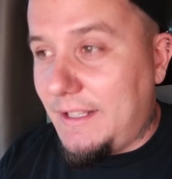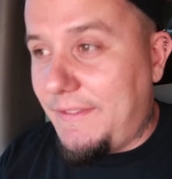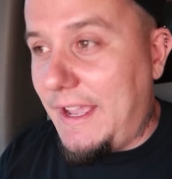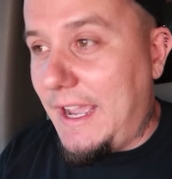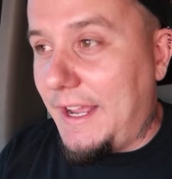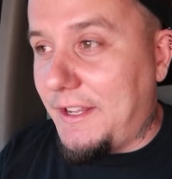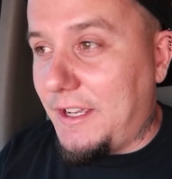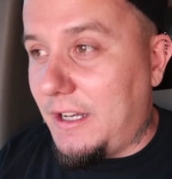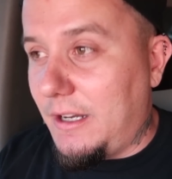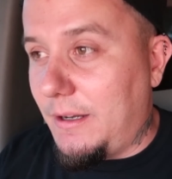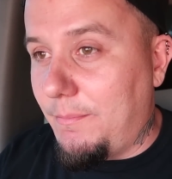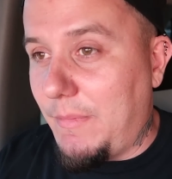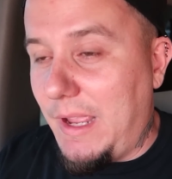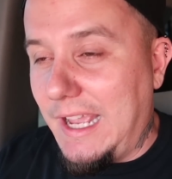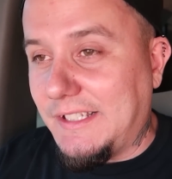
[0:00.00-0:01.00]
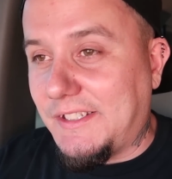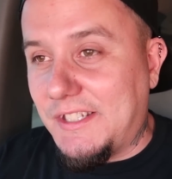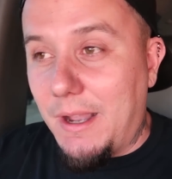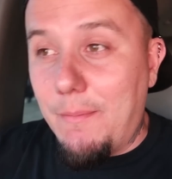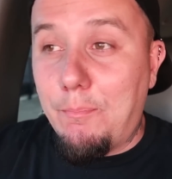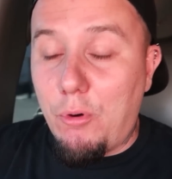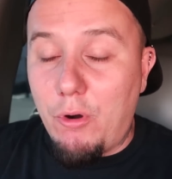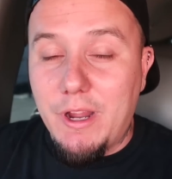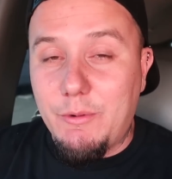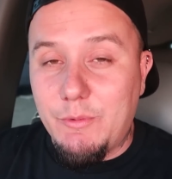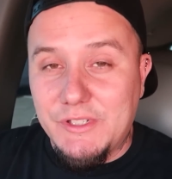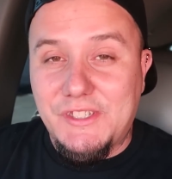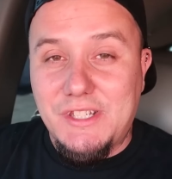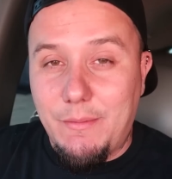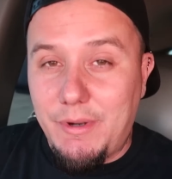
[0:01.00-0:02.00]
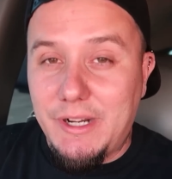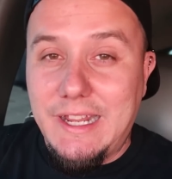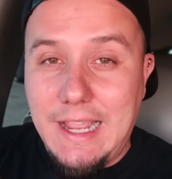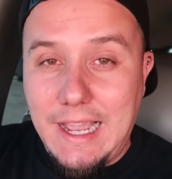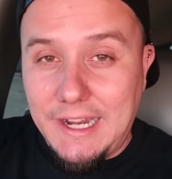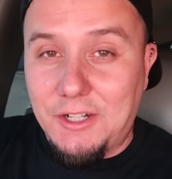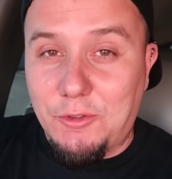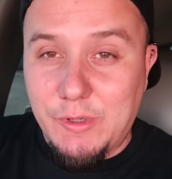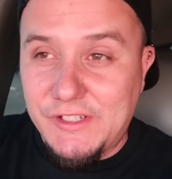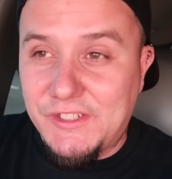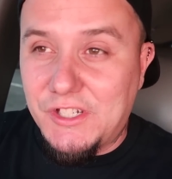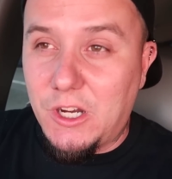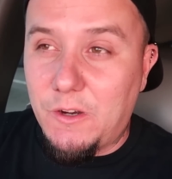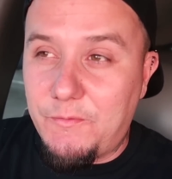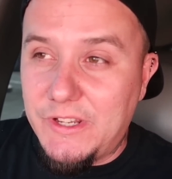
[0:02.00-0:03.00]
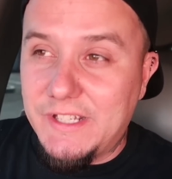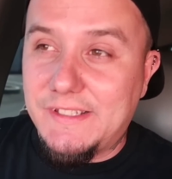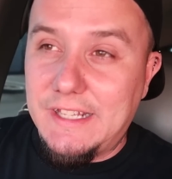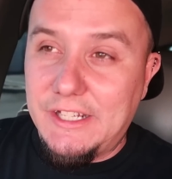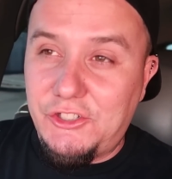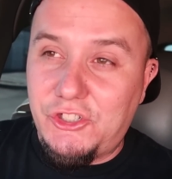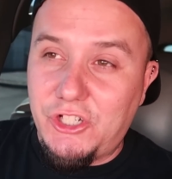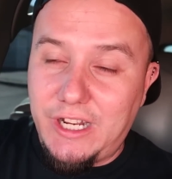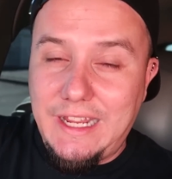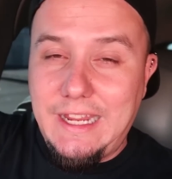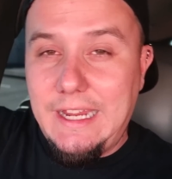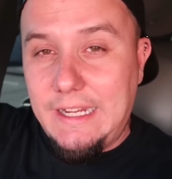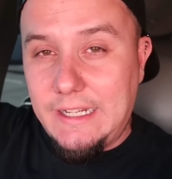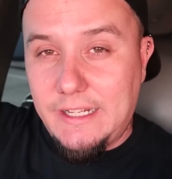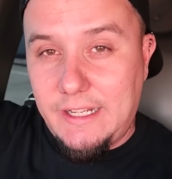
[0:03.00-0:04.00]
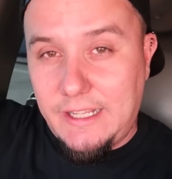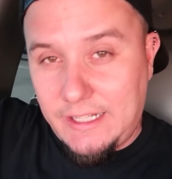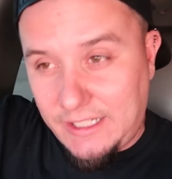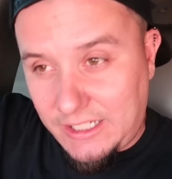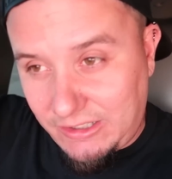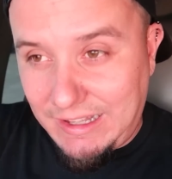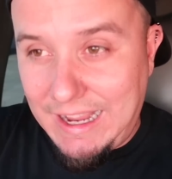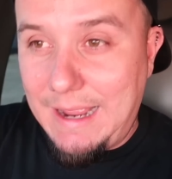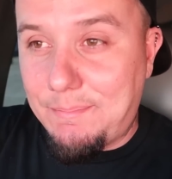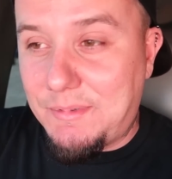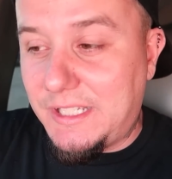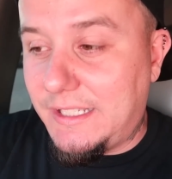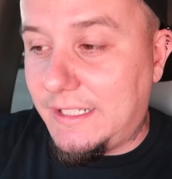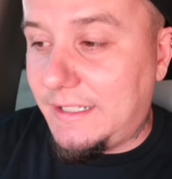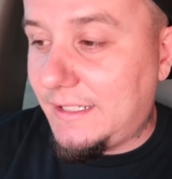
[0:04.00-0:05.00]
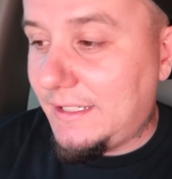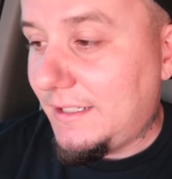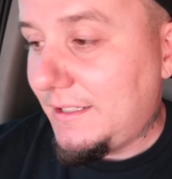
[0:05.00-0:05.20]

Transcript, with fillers: that um, at some point when somebody had it resurfaced, they should have heated it, clamped it,